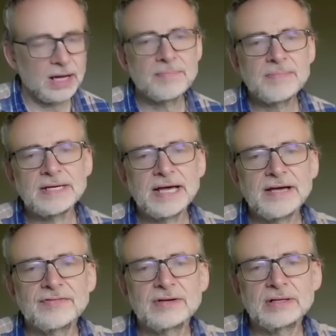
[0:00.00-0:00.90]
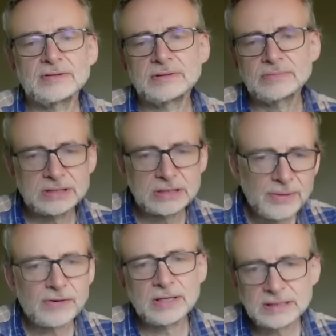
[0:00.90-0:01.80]
Her midheaven, assuming
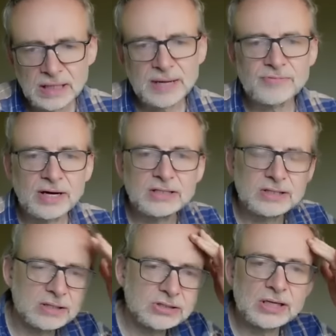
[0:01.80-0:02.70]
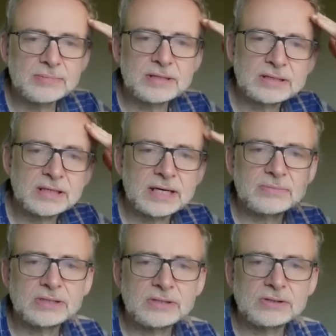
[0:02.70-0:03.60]
we've got a time right, German
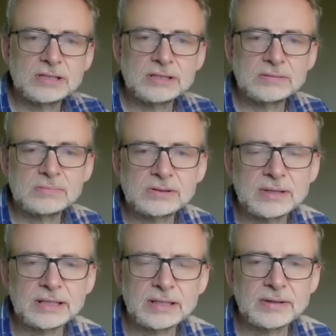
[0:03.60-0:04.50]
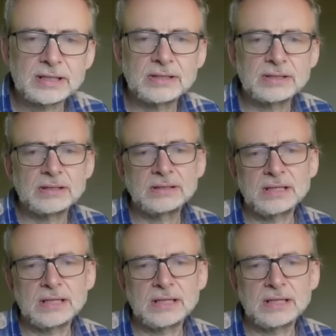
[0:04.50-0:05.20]
times are usually quite good.